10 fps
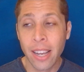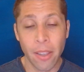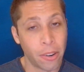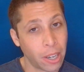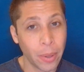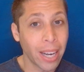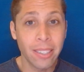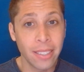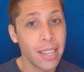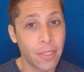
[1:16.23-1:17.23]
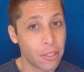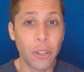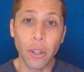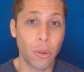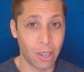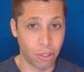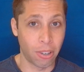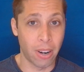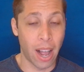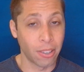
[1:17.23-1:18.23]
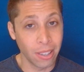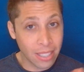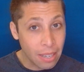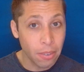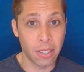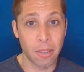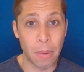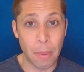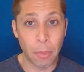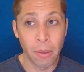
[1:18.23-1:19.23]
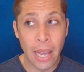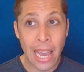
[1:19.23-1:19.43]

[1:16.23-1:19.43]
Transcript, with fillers: They're like, we got to see if this is a good question or not. So let's give it to some people.